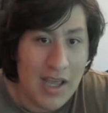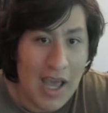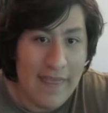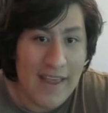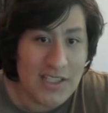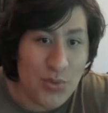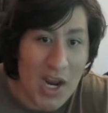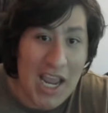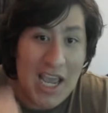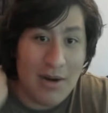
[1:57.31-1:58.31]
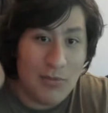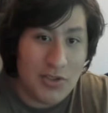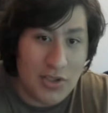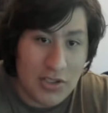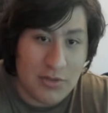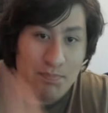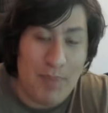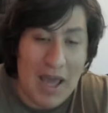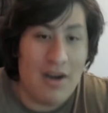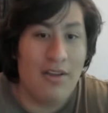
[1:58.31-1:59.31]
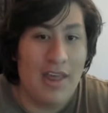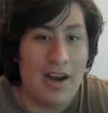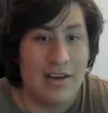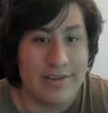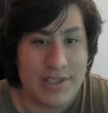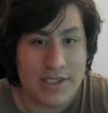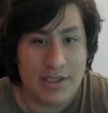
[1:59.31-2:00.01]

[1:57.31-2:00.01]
And that's why animals are better than us.